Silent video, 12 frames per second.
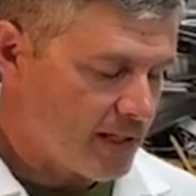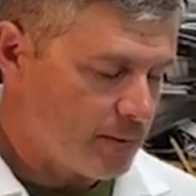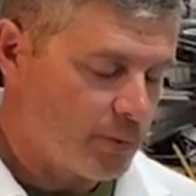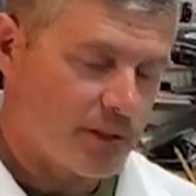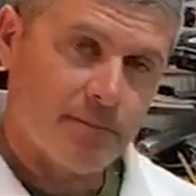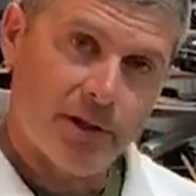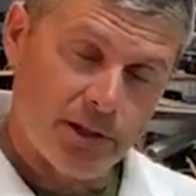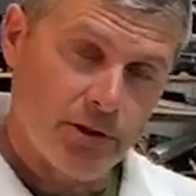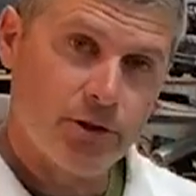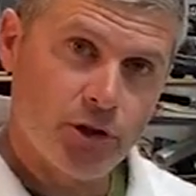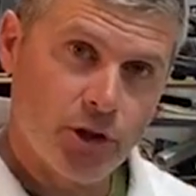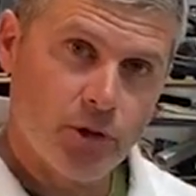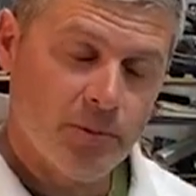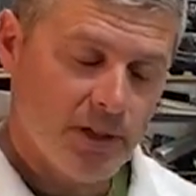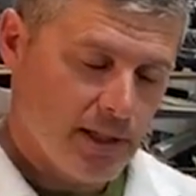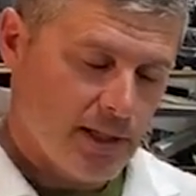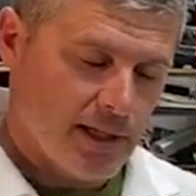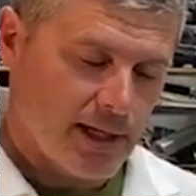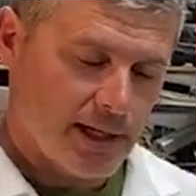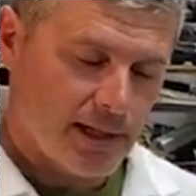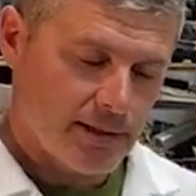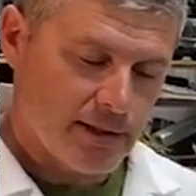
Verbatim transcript: and put them on YouTube uh,